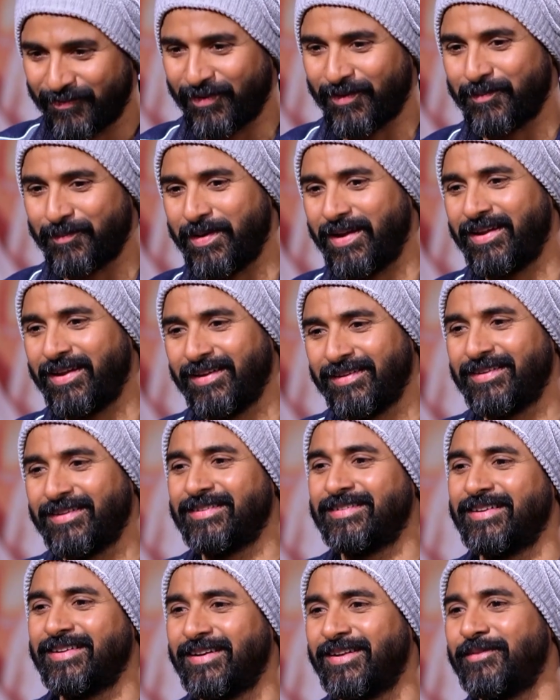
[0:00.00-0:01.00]
for making
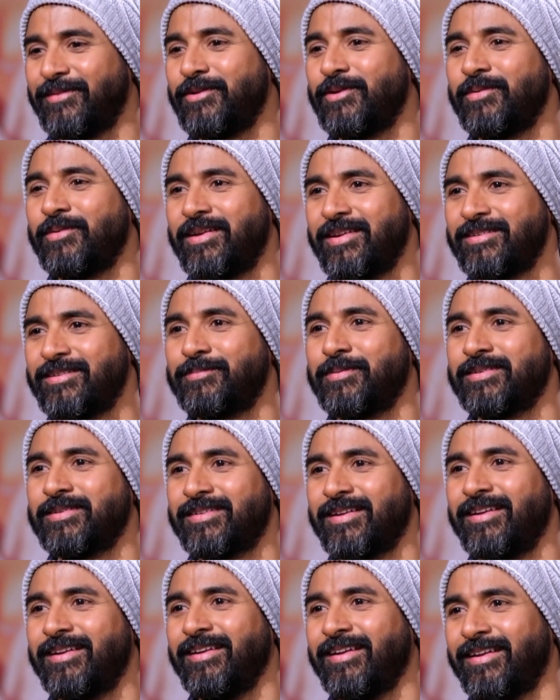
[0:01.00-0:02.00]
this interview very
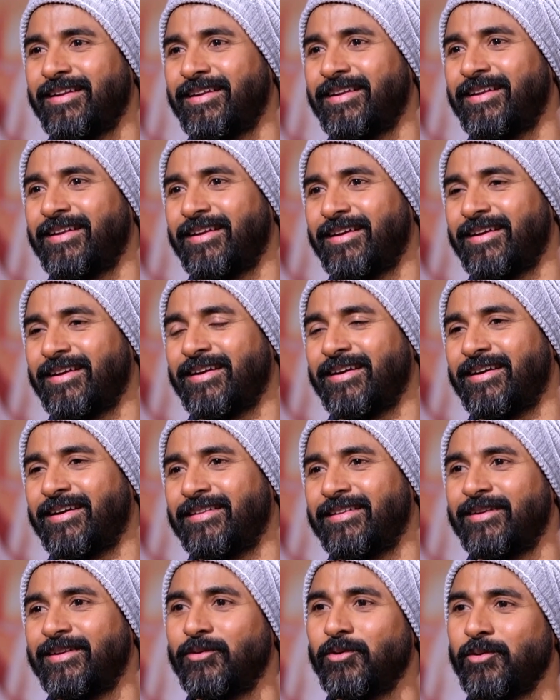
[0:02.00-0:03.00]
special.
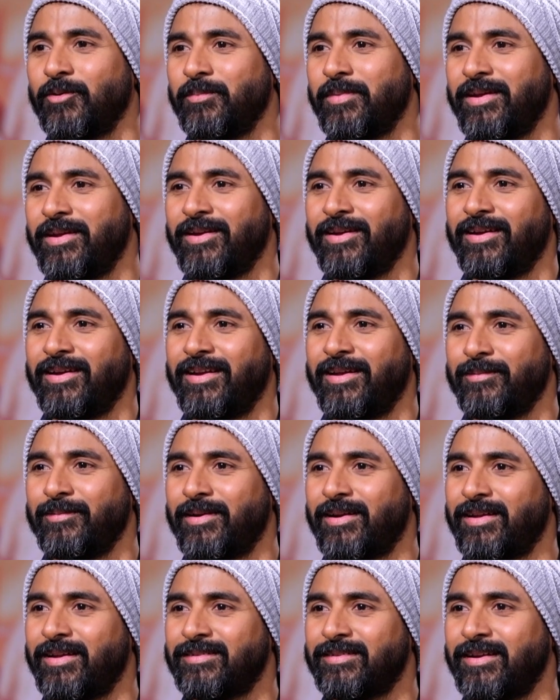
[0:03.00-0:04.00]
They told me your name
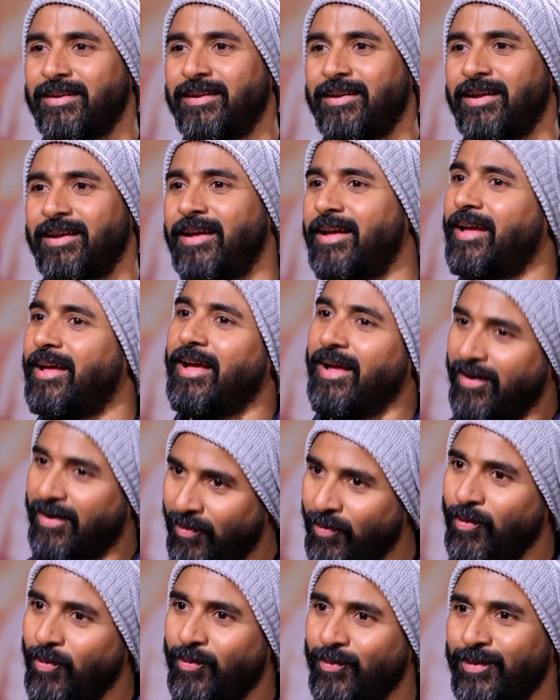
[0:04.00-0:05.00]
and I said,
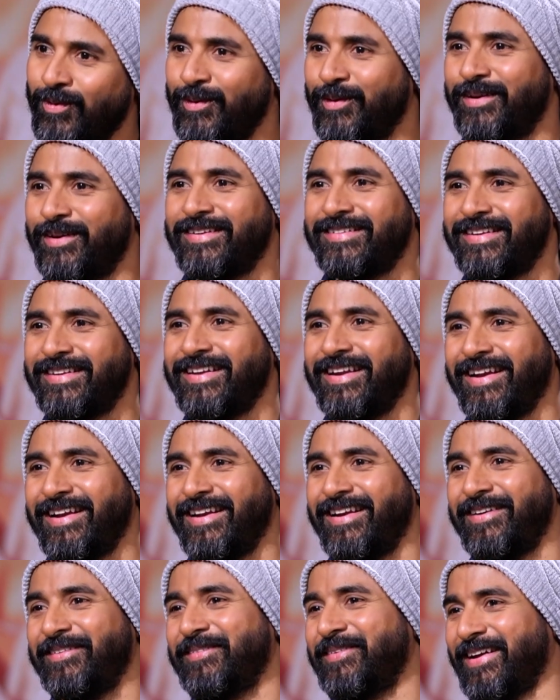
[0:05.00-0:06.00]
oh, is he
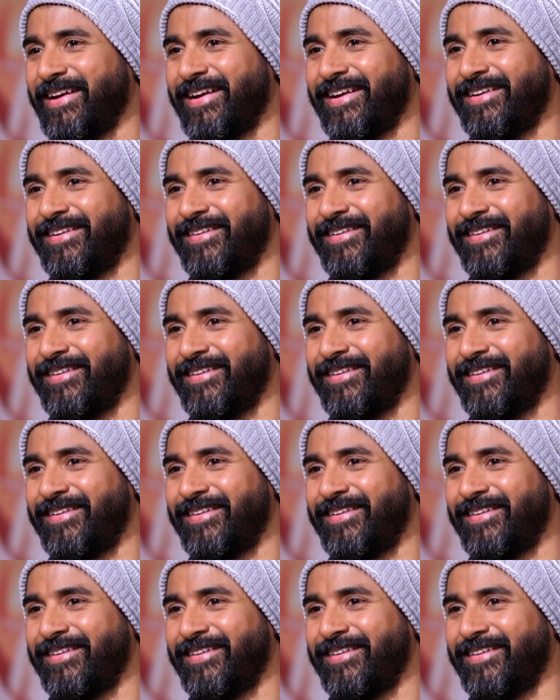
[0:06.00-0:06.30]
really doing it?